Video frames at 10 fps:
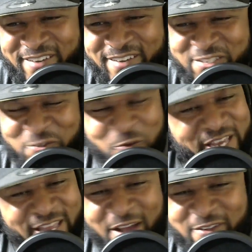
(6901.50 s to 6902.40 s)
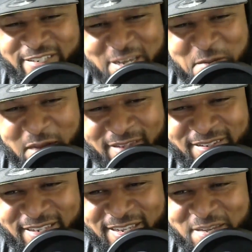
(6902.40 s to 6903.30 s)
right, you way out there, brother.
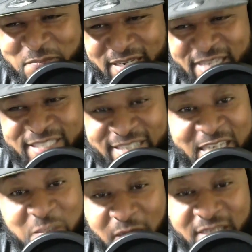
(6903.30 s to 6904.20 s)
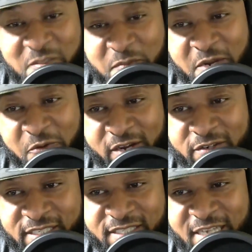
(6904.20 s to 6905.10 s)
But that's a nice place to be
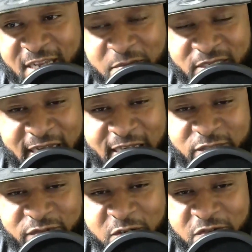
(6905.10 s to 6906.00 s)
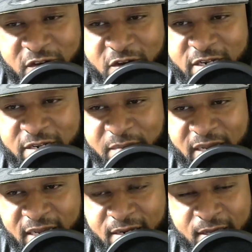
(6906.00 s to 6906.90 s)
around this time in Jacksonville, Florida,
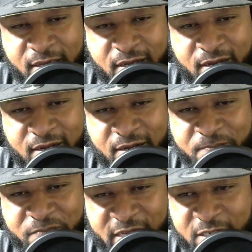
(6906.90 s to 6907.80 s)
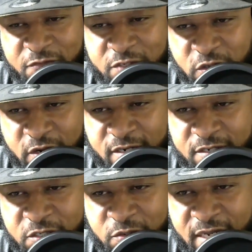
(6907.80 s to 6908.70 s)
man. Thank you for joining the
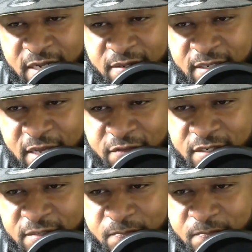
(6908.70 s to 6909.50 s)
show there, Kevin.